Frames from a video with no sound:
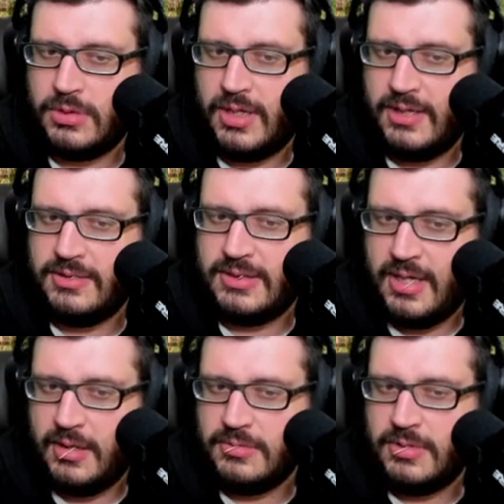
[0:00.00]
black
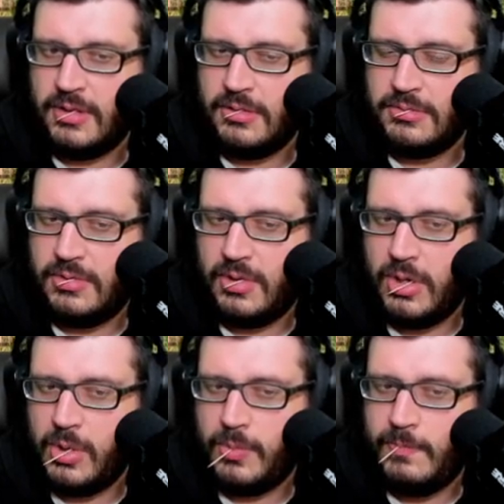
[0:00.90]
show and it's a
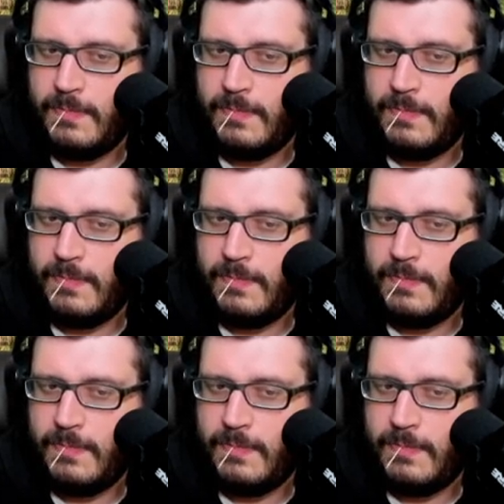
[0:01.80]
white show,